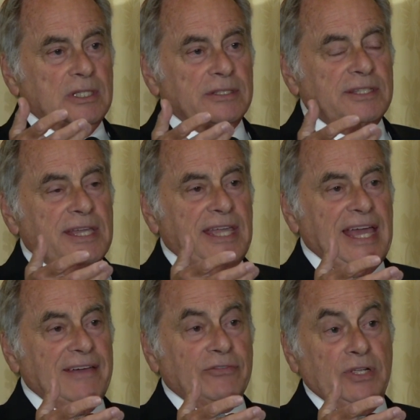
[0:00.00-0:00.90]
Did they
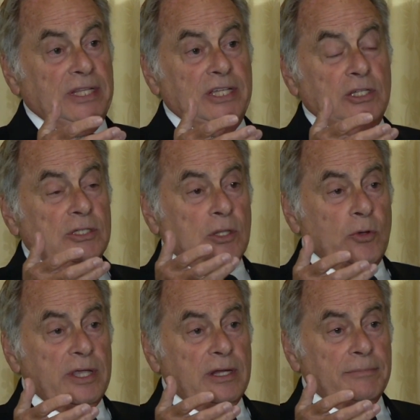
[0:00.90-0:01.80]
have really a good
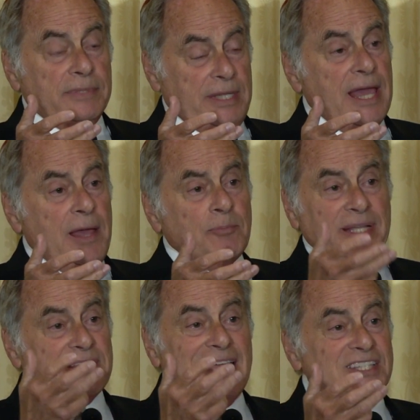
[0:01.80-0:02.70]
lawyer? Yeah,
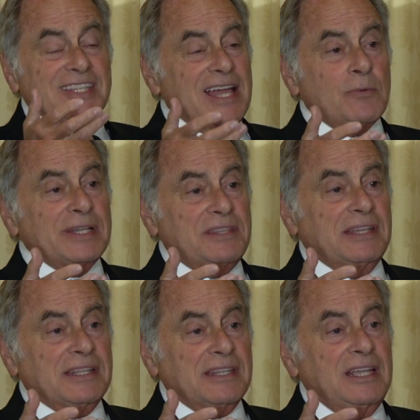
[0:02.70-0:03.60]
but that's not what
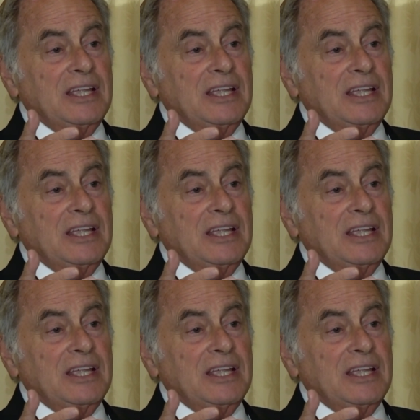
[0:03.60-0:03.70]
did it.